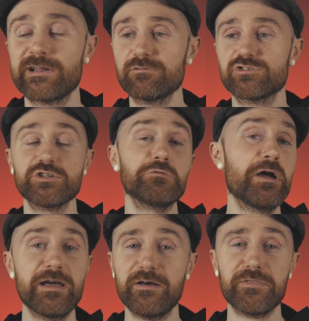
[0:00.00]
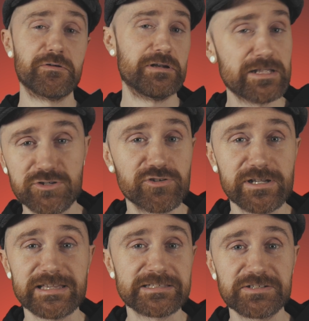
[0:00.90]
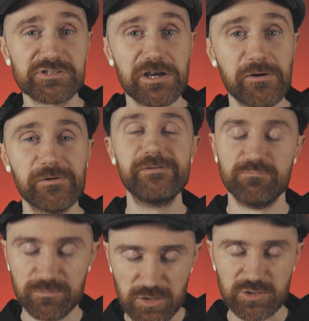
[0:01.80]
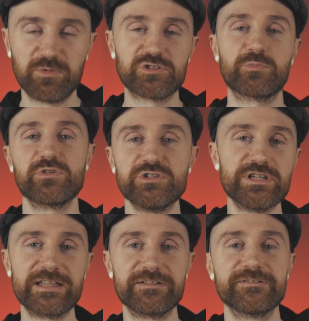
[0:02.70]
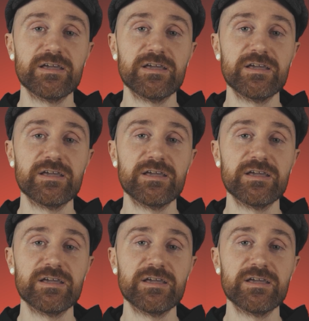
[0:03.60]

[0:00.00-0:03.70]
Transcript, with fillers: Without you, there literally isn't a show. Much, much appreciated.